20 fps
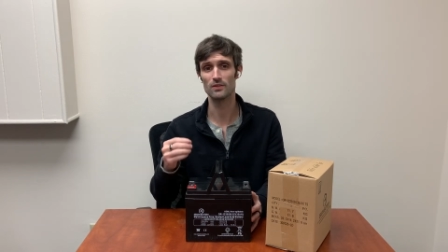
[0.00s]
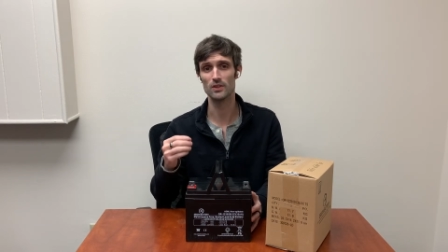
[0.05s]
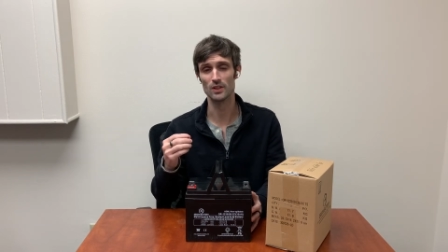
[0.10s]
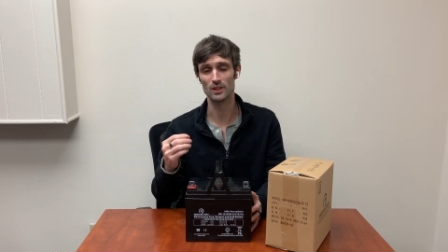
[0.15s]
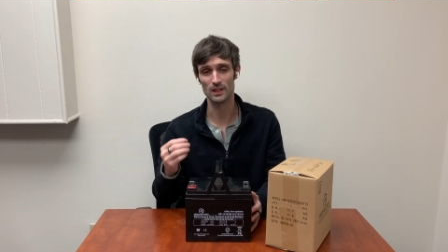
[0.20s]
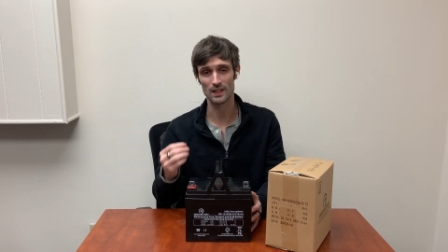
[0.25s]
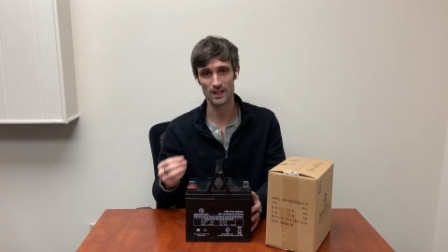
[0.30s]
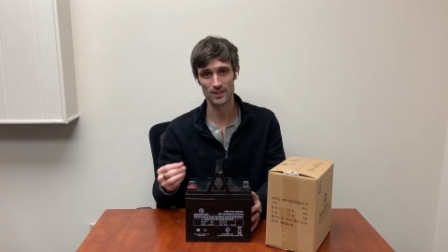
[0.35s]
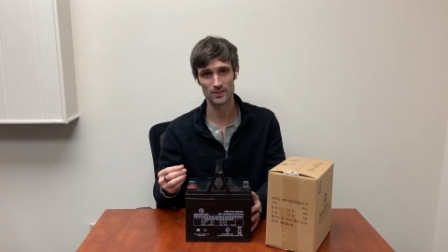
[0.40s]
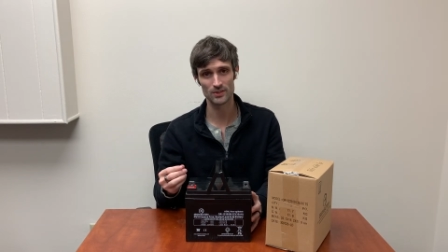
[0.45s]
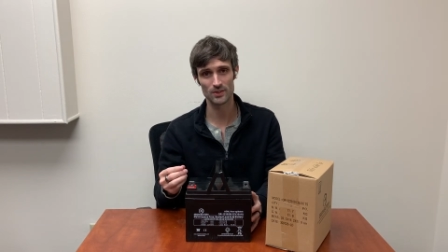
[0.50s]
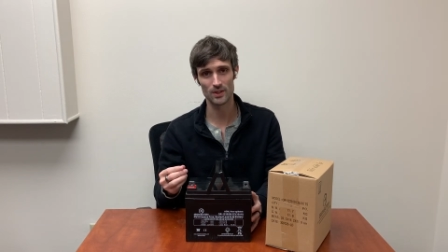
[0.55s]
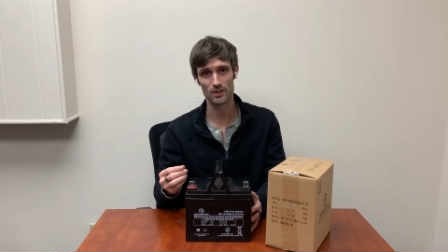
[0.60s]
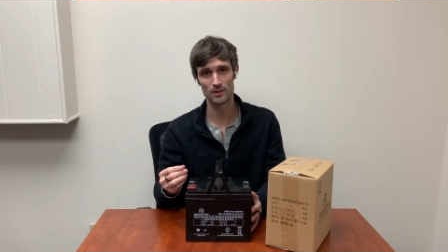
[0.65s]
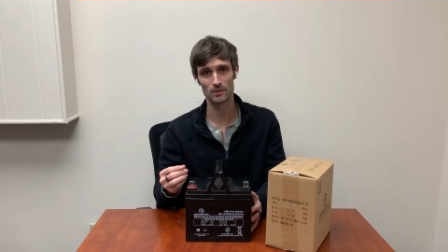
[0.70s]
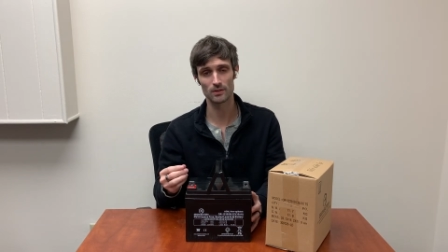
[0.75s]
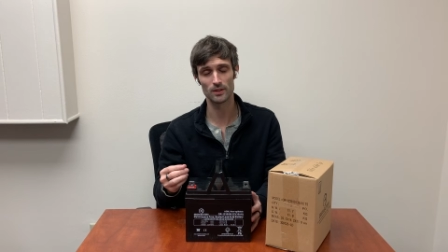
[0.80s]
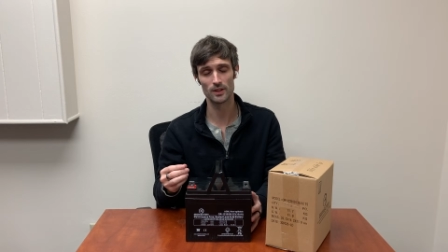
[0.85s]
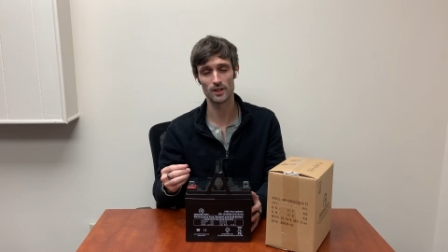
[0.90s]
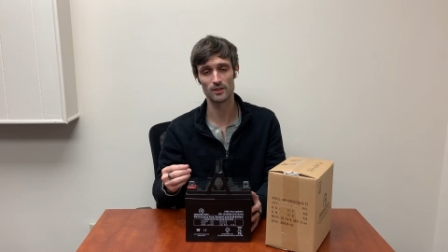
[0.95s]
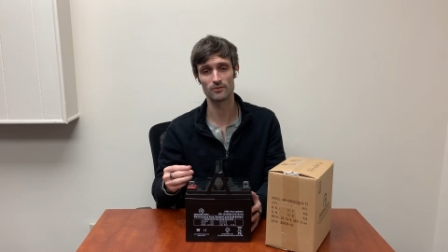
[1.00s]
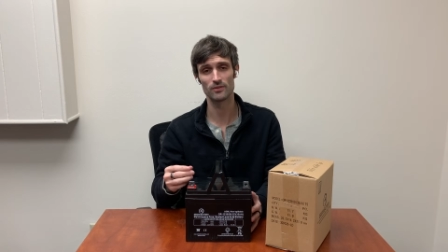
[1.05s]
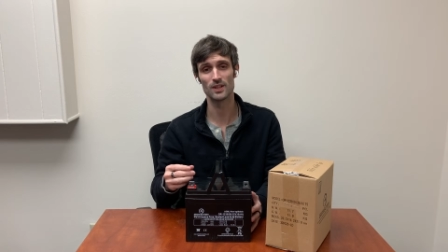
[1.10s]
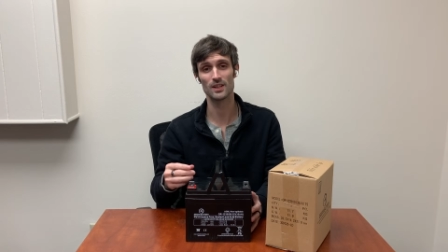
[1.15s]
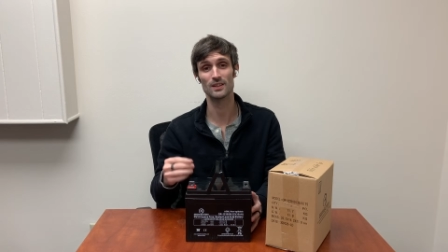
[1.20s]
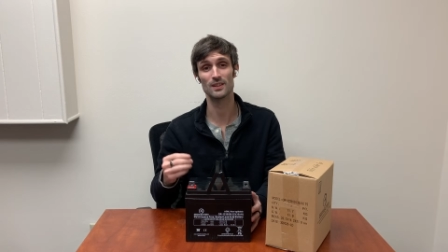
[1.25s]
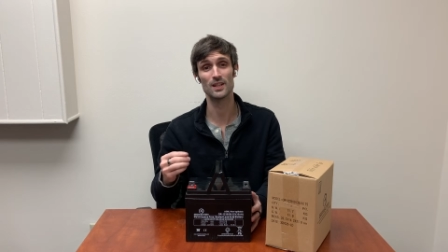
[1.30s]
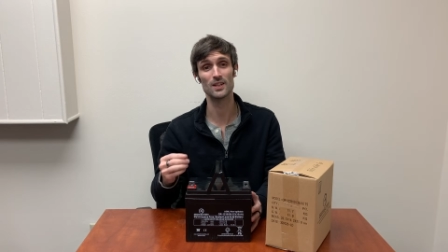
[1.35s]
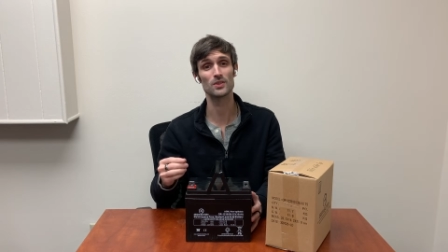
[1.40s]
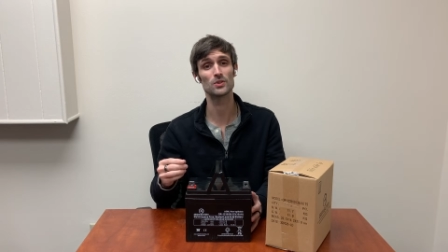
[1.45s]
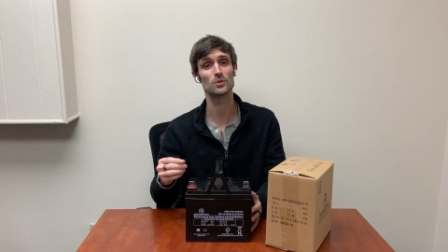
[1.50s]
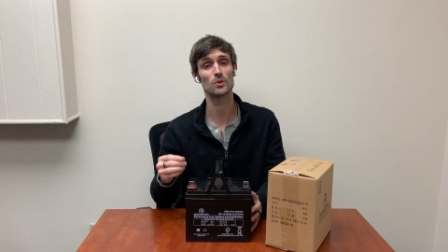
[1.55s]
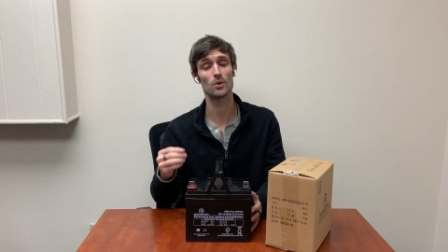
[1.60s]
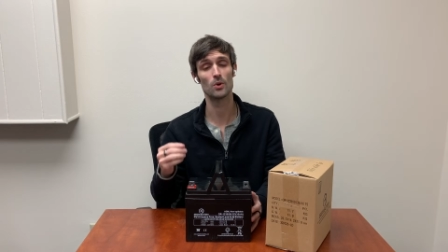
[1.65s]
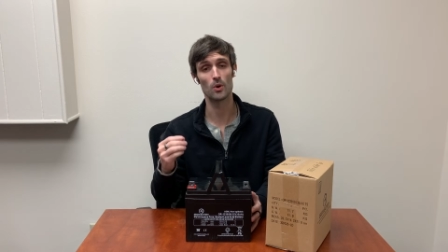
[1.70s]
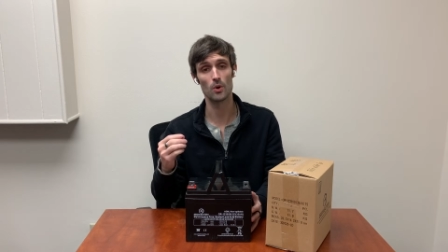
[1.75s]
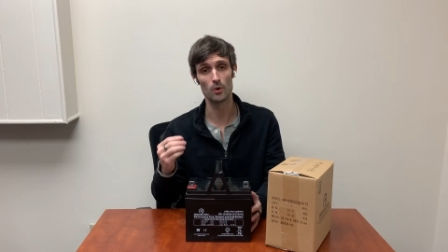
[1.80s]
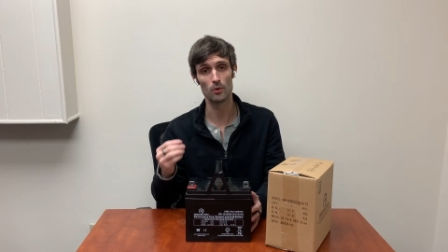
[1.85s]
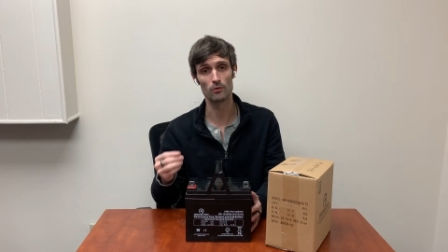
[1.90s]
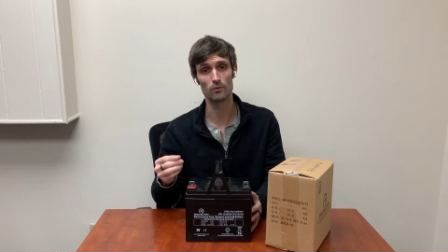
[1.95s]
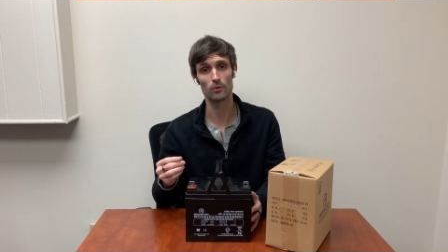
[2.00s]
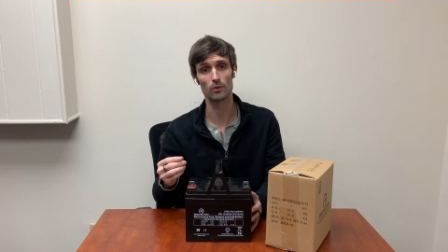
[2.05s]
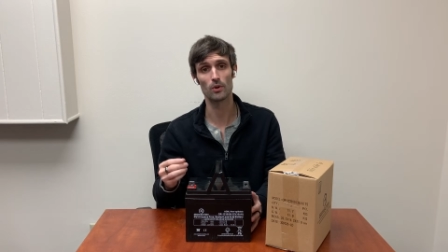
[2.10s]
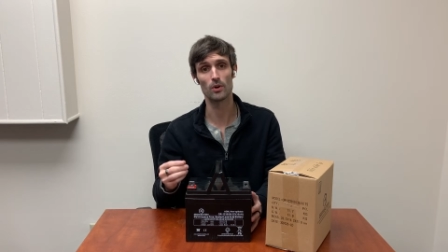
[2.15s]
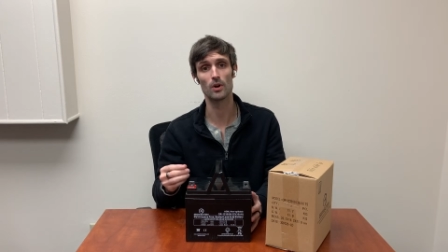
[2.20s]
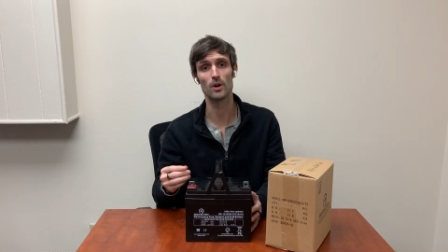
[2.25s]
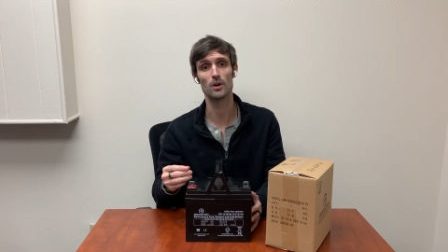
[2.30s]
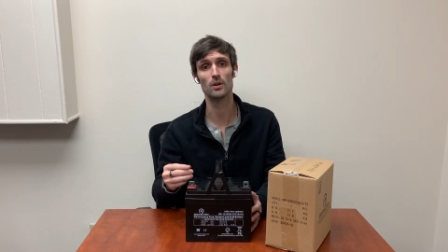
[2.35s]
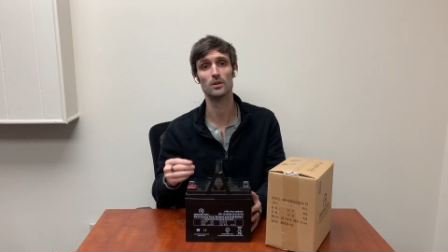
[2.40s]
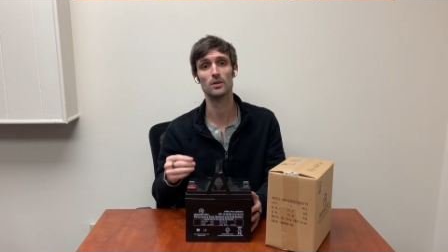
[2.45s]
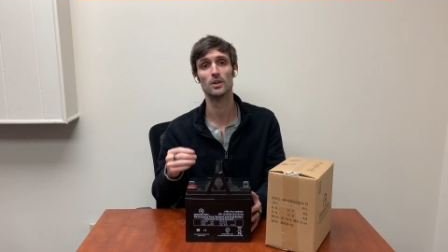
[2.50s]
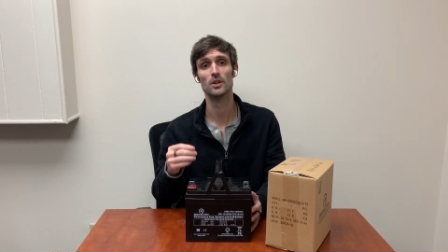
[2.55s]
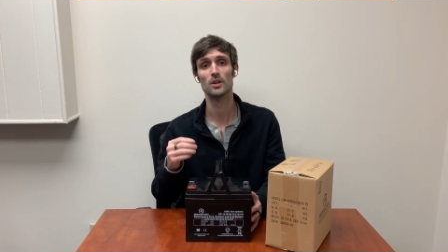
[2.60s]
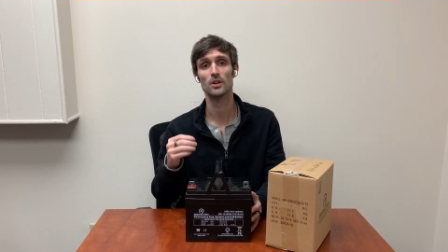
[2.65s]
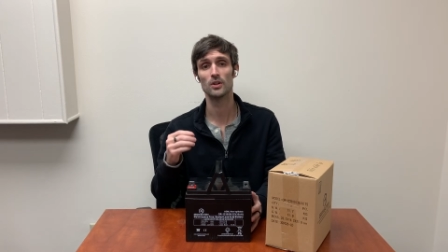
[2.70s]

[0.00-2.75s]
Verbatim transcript: you less cycle life and less overall